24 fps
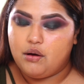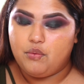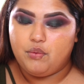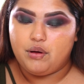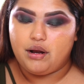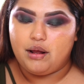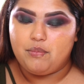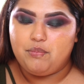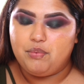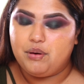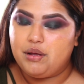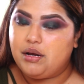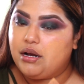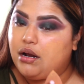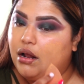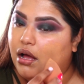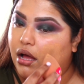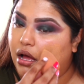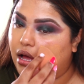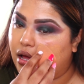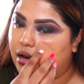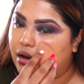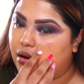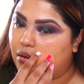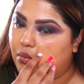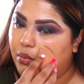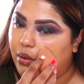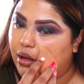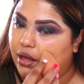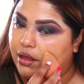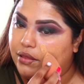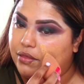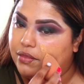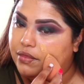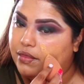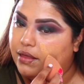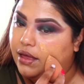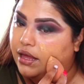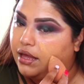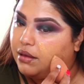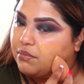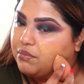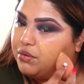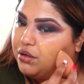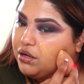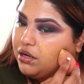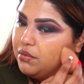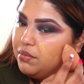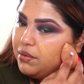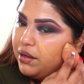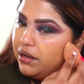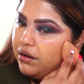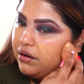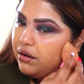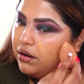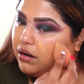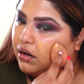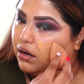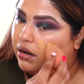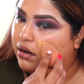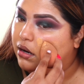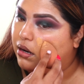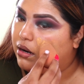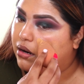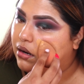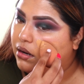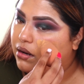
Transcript: when I put it on with a Beauty Blender,